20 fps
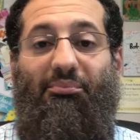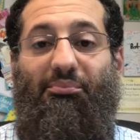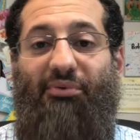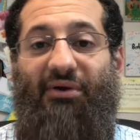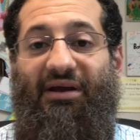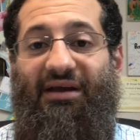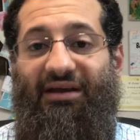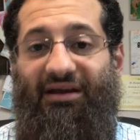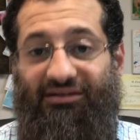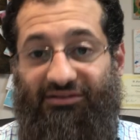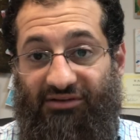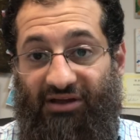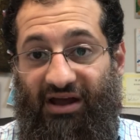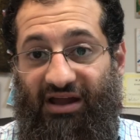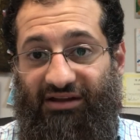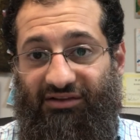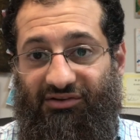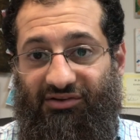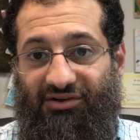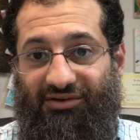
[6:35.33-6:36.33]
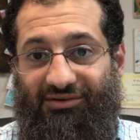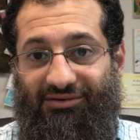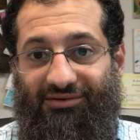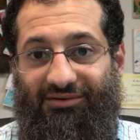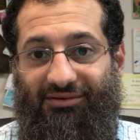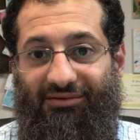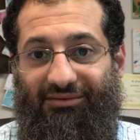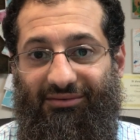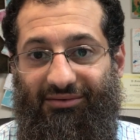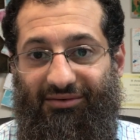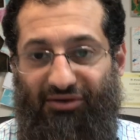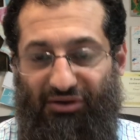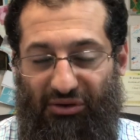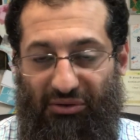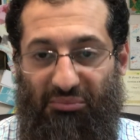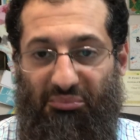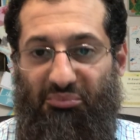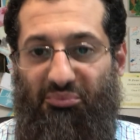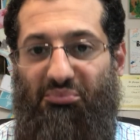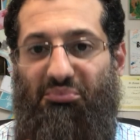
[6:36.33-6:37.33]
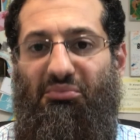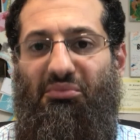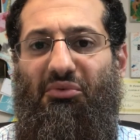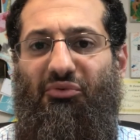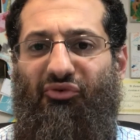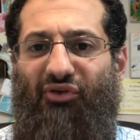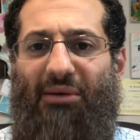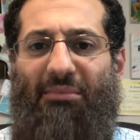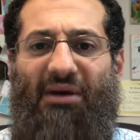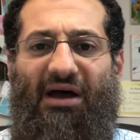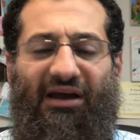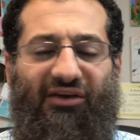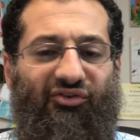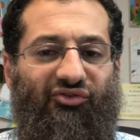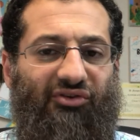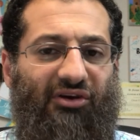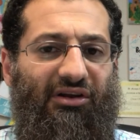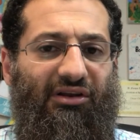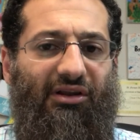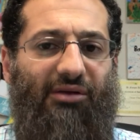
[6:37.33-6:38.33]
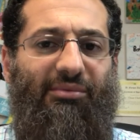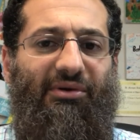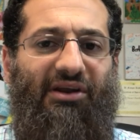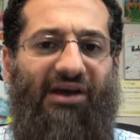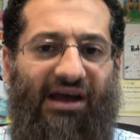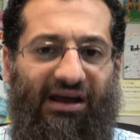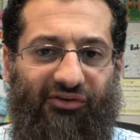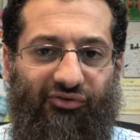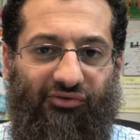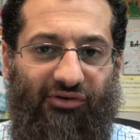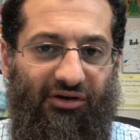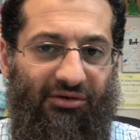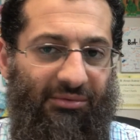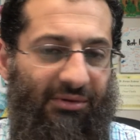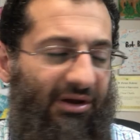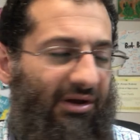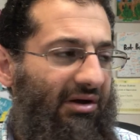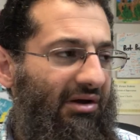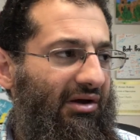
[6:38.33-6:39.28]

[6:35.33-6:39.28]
praying at night, a little bit of extra,